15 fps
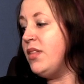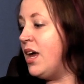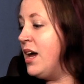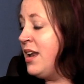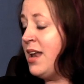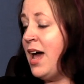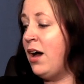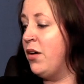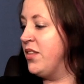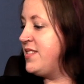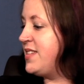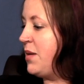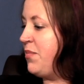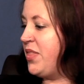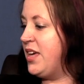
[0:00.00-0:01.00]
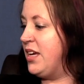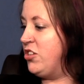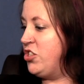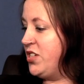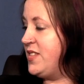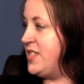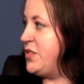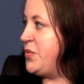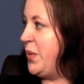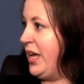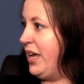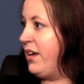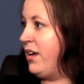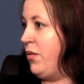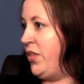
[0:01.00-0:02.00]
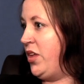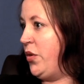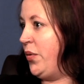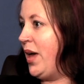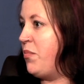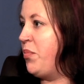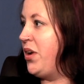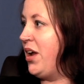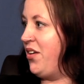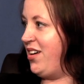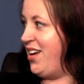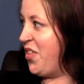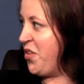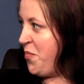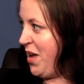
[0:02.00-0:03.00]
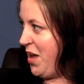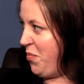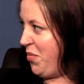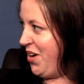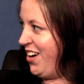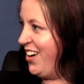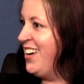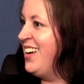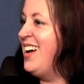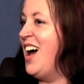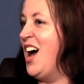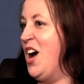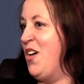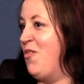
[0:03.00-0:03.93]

and now the same thing, just this week, uh, the UK put out another paper uh,